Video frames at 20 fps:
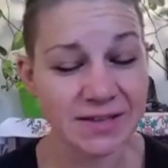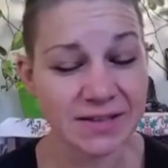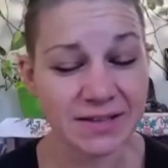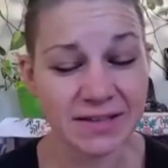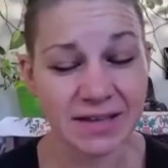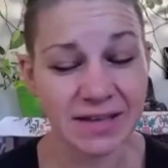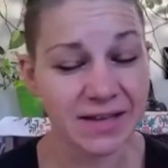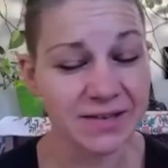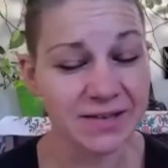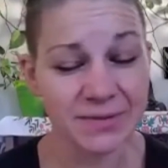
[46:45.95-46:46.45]

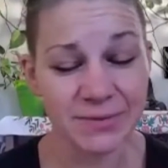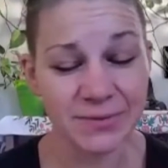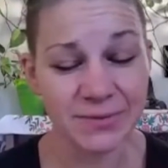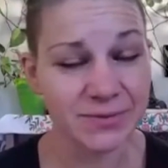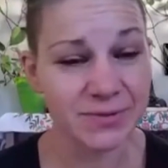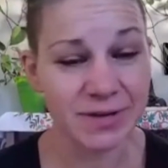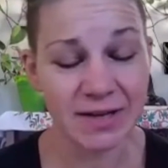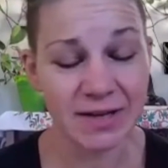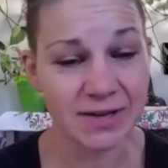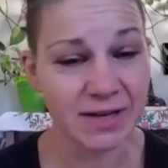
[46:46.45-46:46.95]
Yeah.
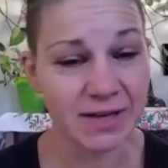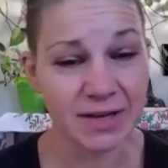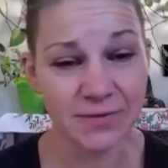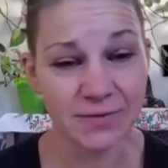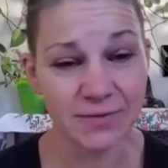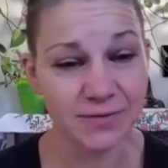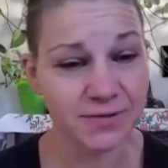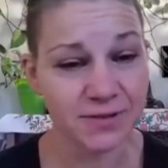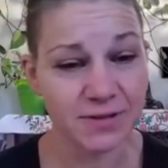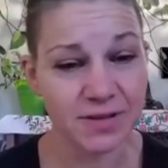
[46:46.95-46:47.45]
I
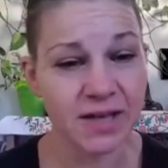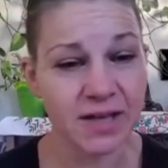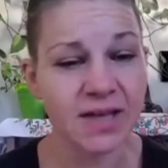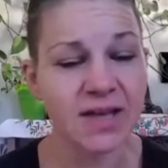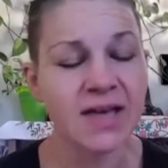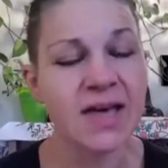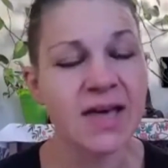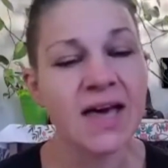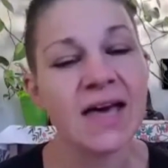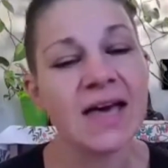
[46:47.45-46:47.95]
feel that.
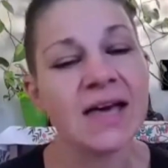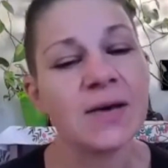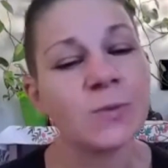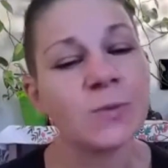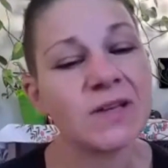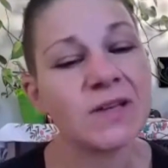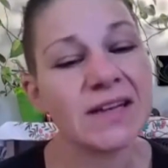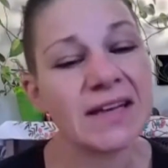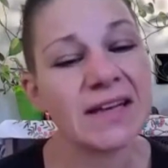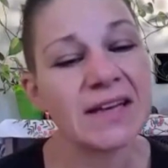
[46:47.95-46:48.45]
And
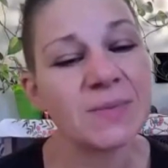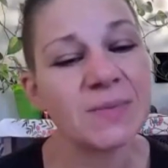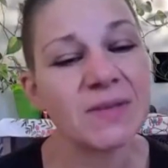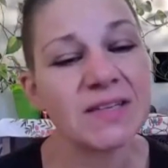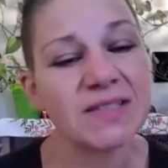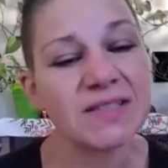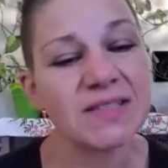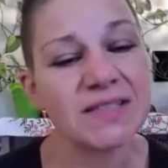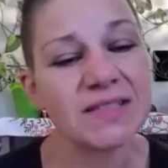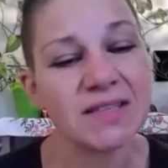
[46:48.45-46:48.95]
we name
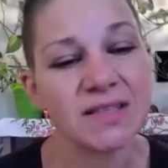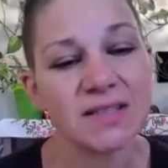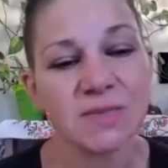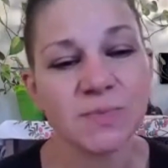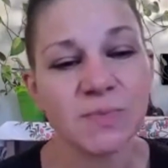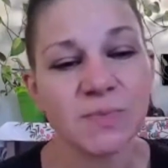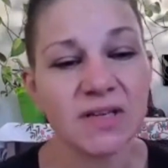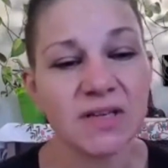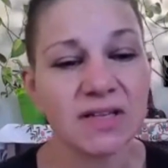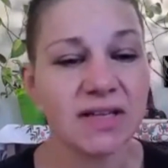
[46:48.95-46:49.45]
these things
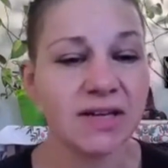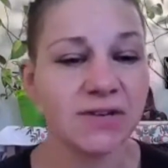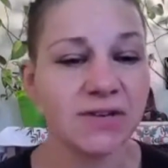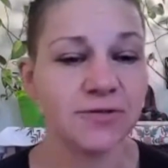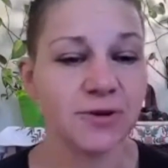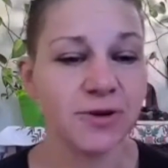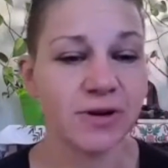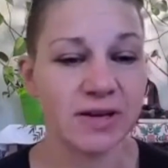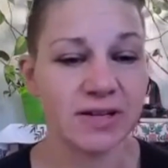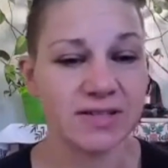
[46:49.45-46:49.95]
midlife
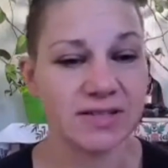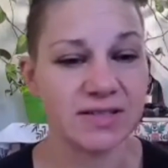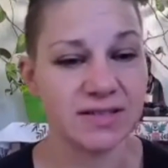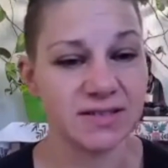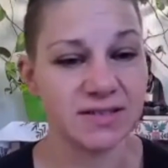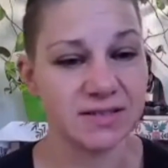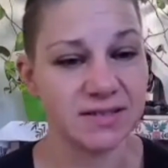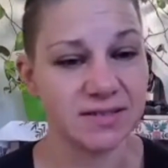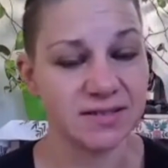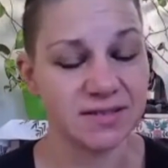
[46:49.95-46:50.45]

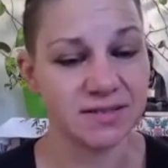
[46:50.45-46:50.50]
crisis.